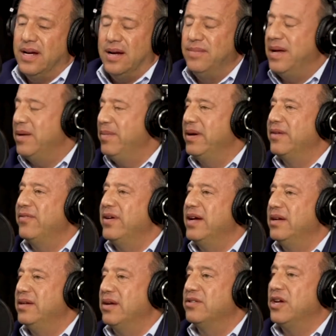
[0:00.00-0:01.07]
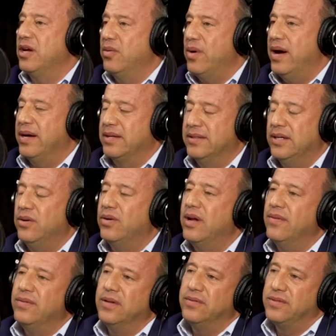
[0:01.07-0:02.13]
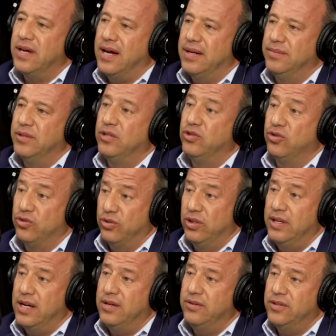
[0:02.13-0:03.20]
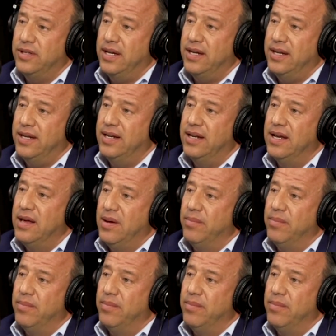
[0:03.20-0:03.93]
I'm not a big fan. I'll tell you why, because I don't have enough time to truly understand it.